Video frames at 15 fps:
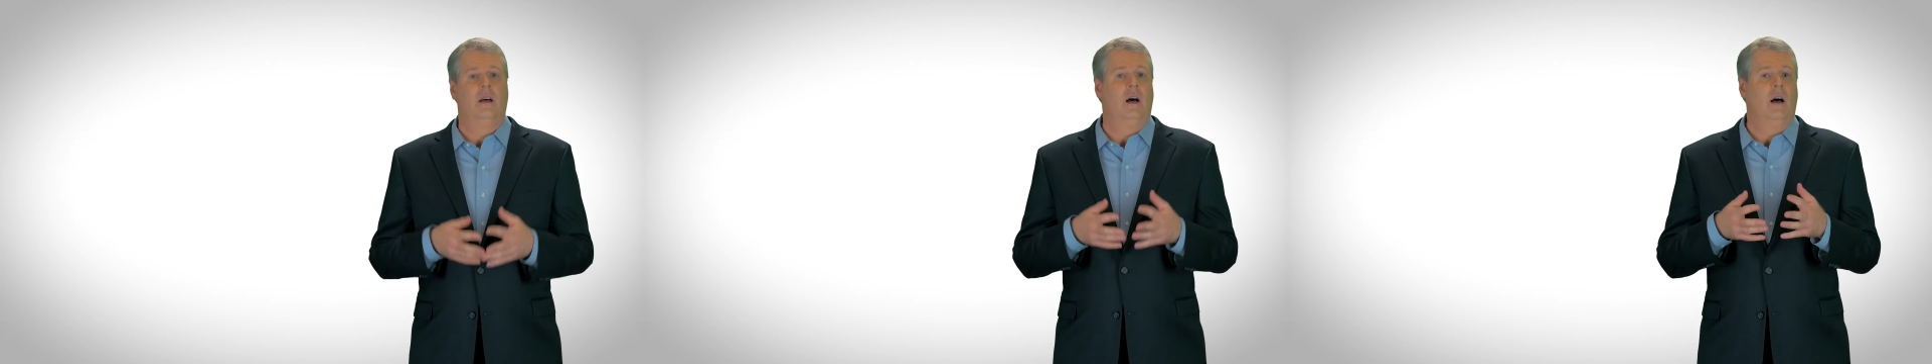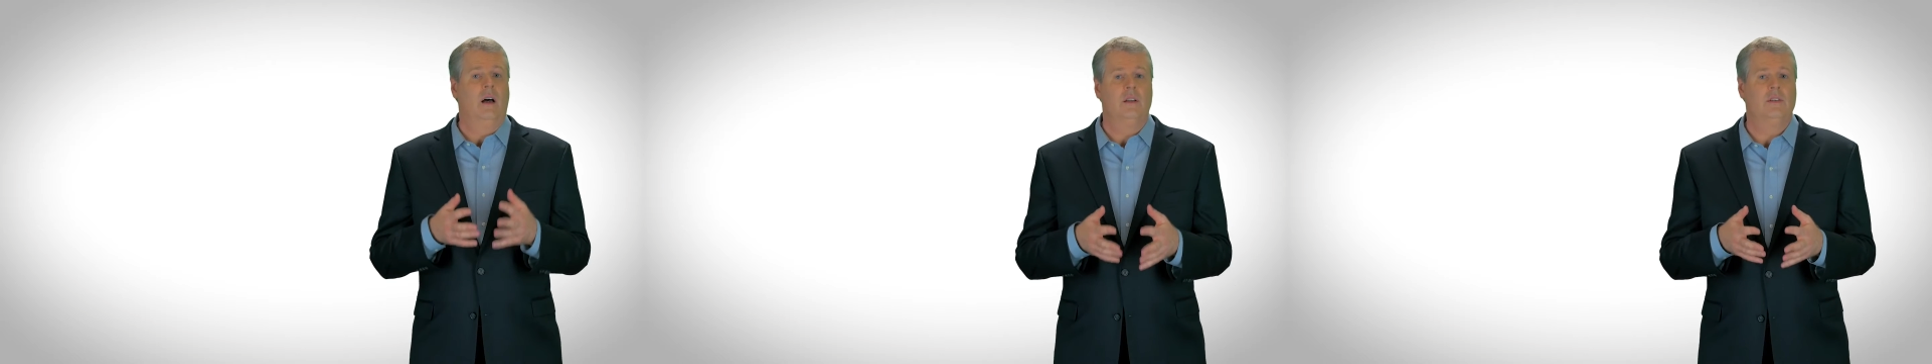
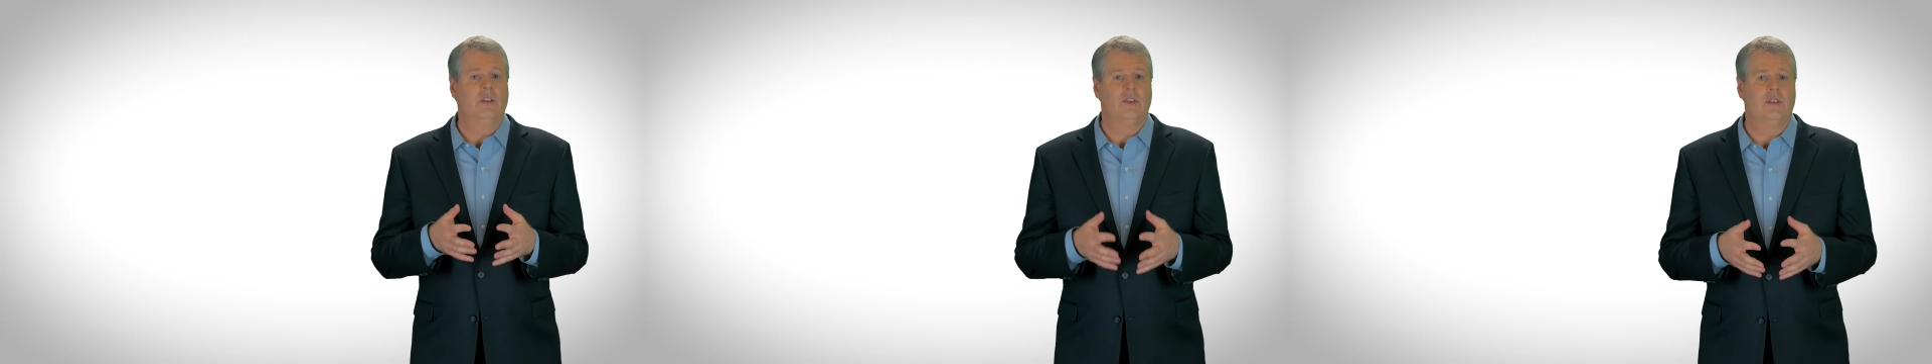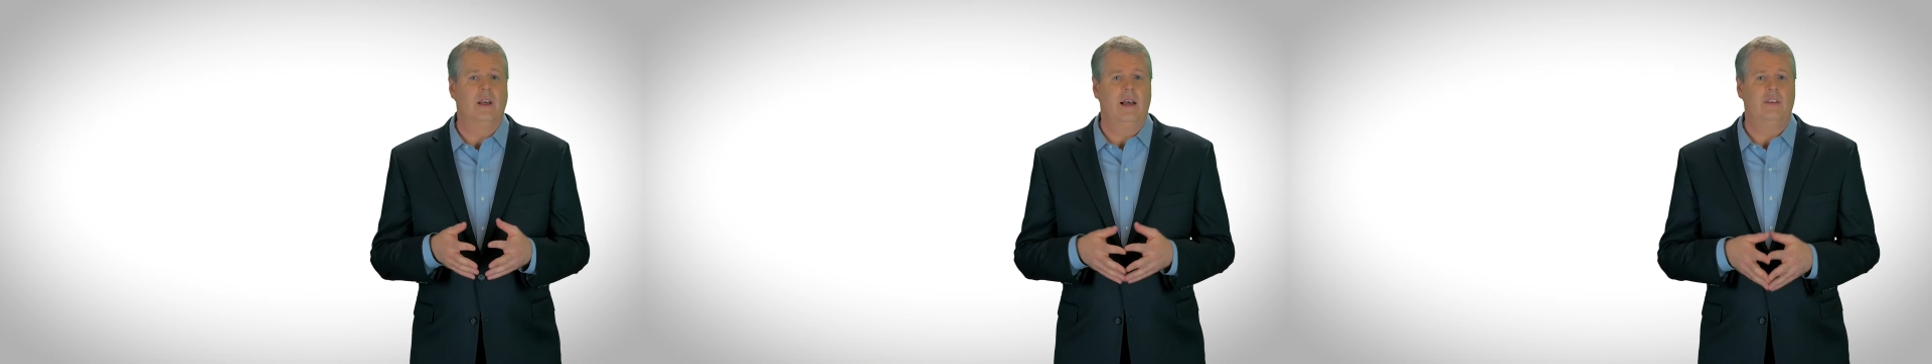I'll
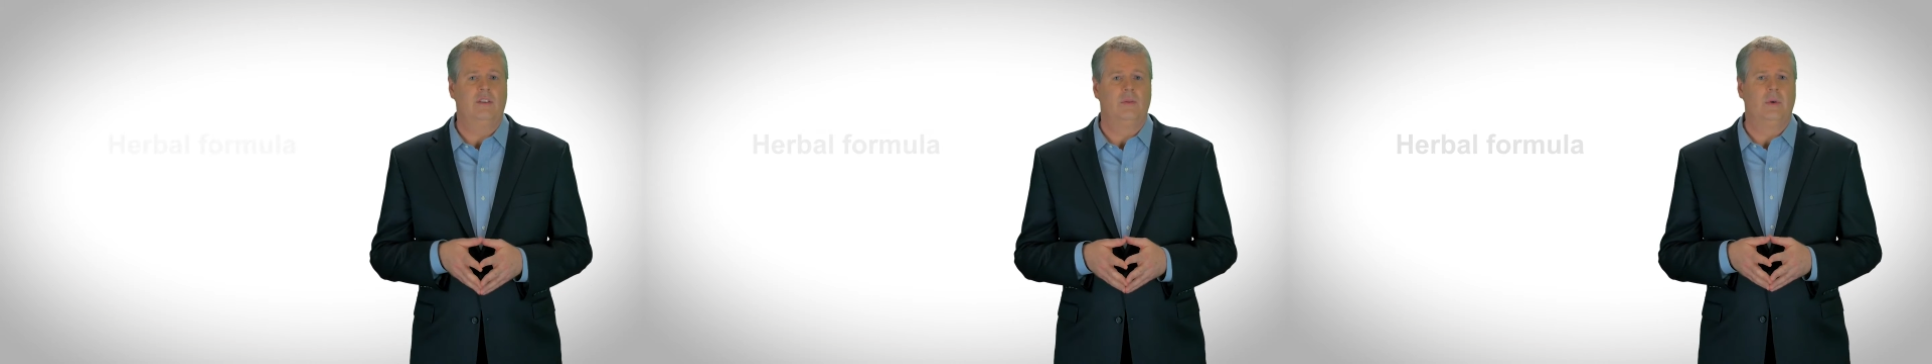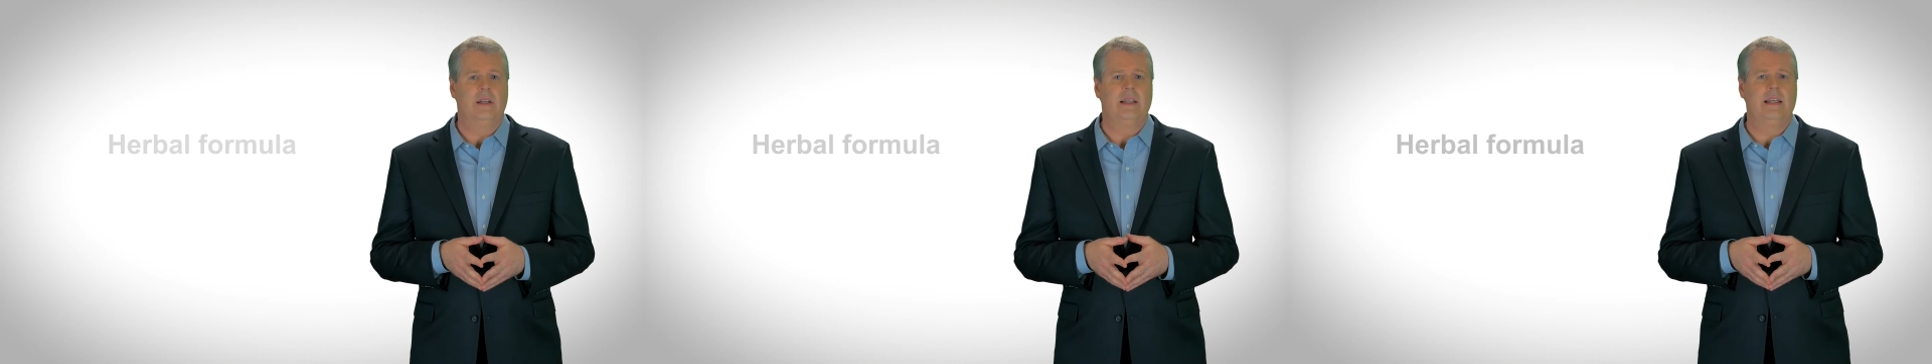
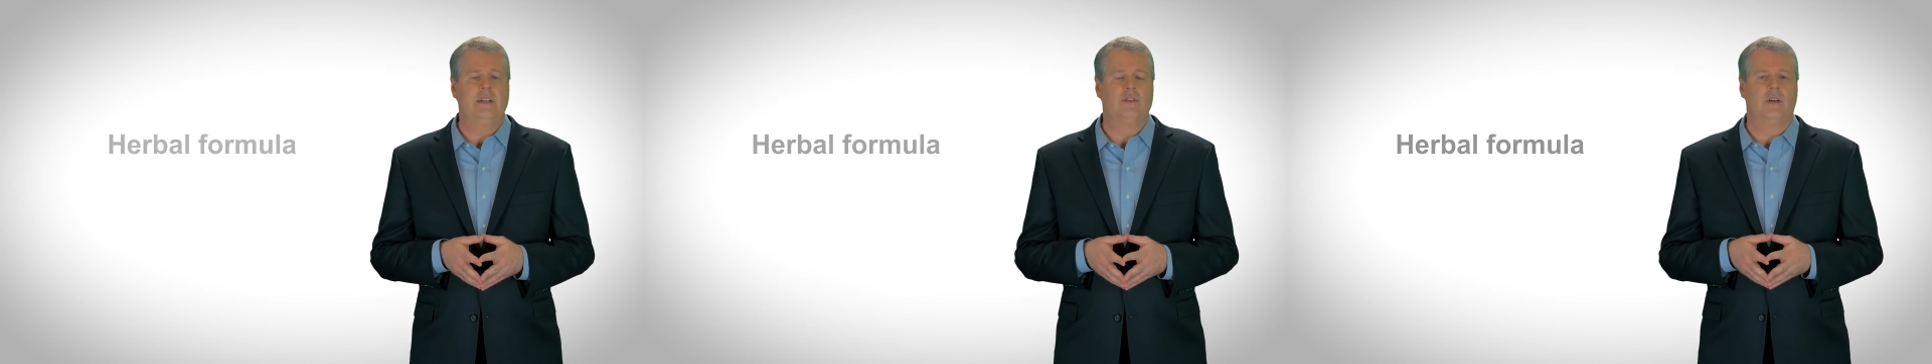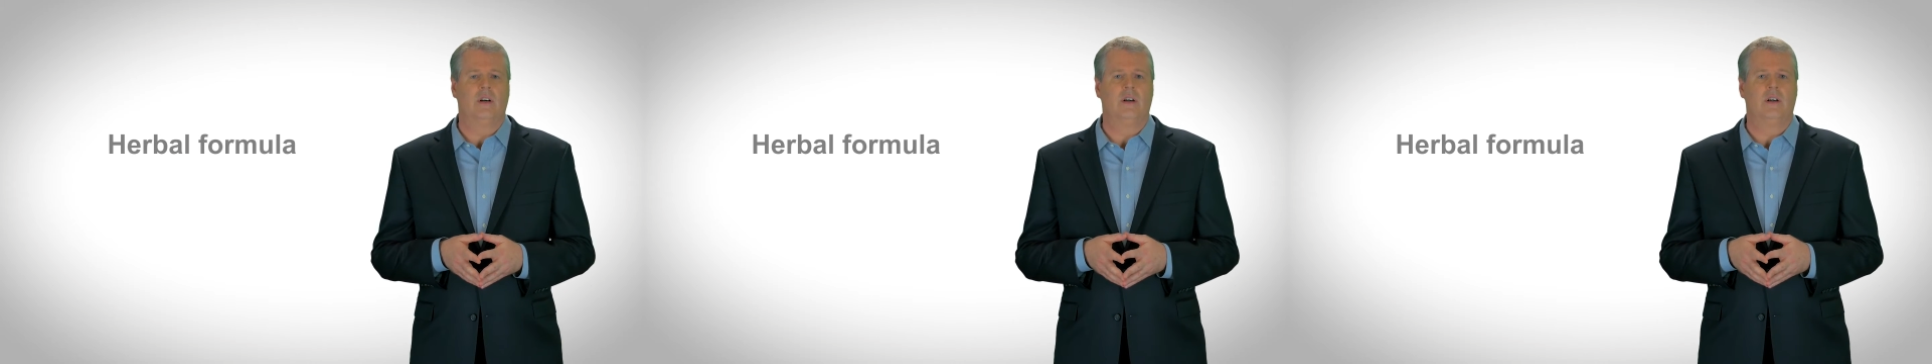discuss what
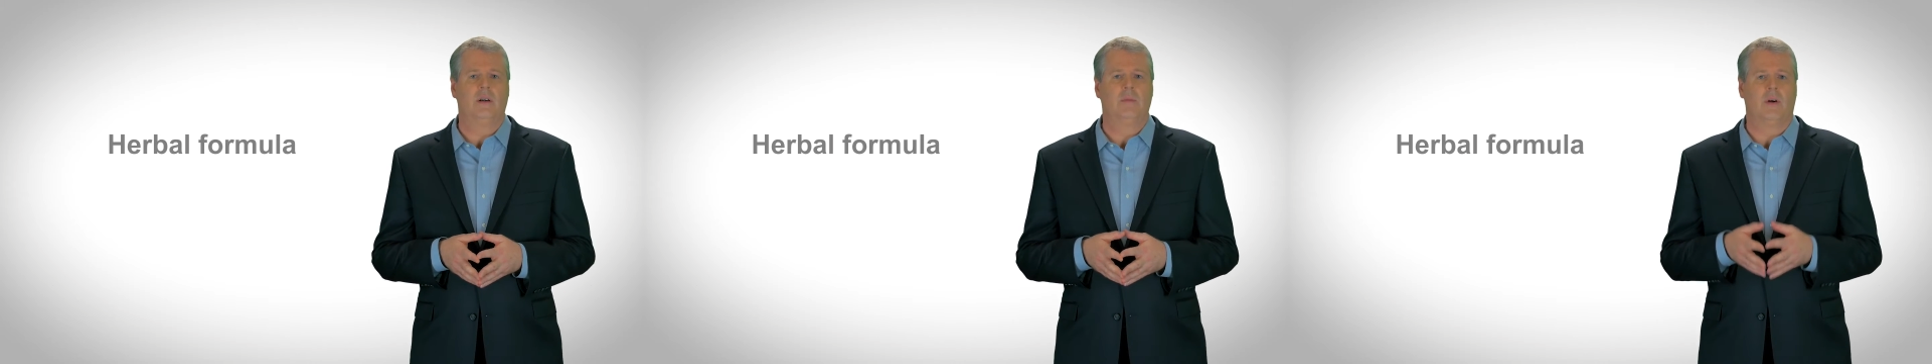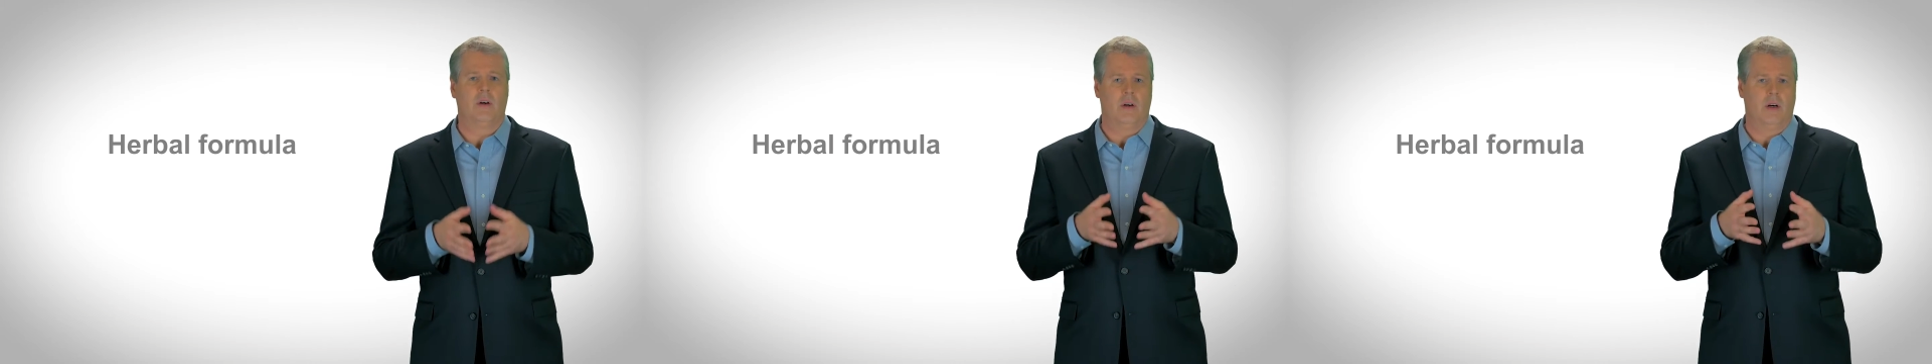each
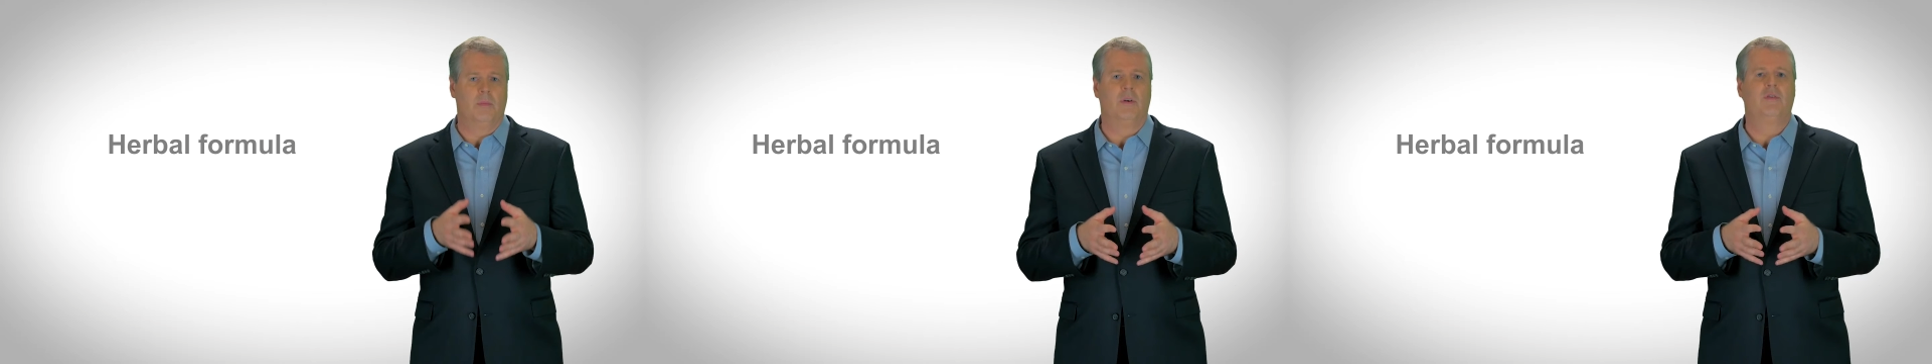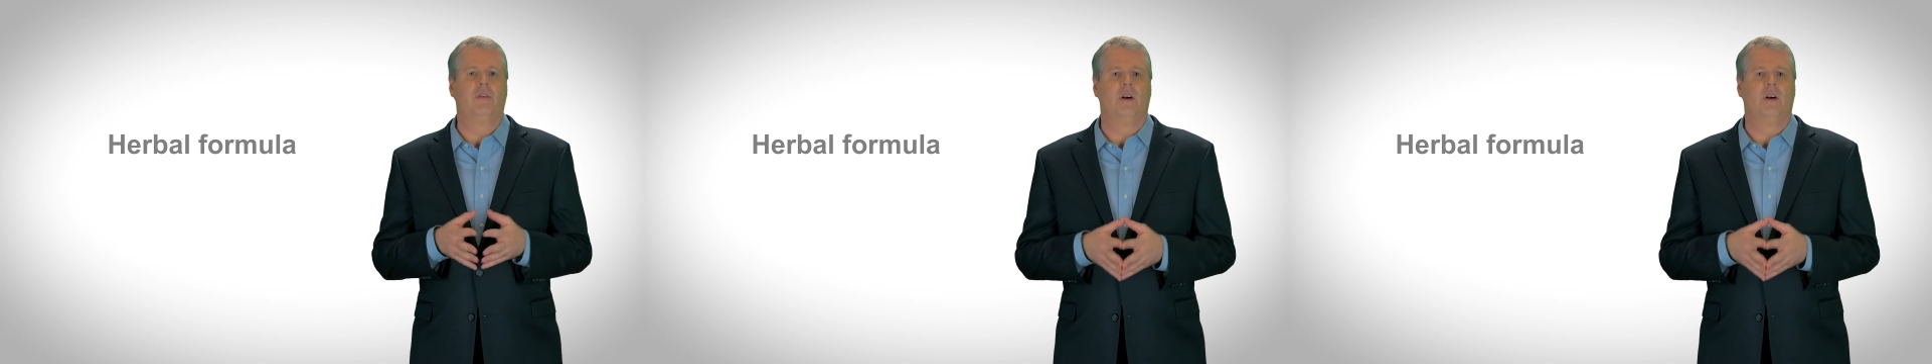herb or herbal